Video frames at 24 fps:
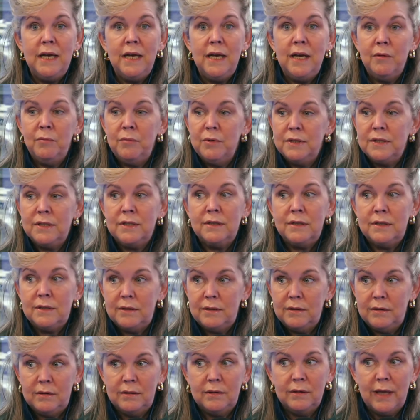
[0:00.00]
It was
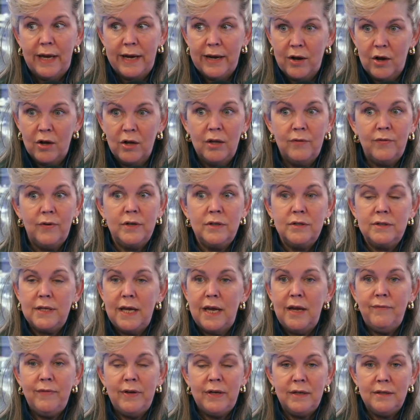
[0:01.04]
like all of our
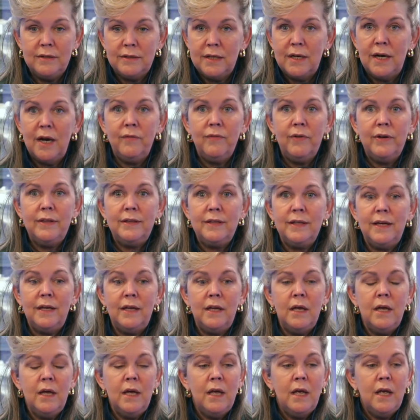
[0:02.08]
savings and
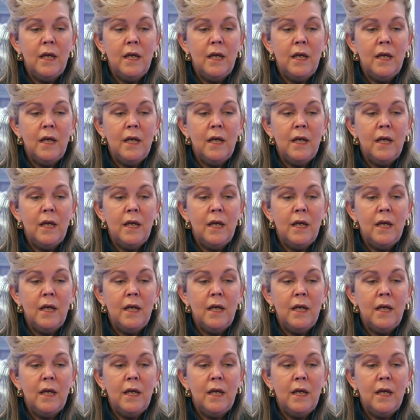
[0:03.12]
everything.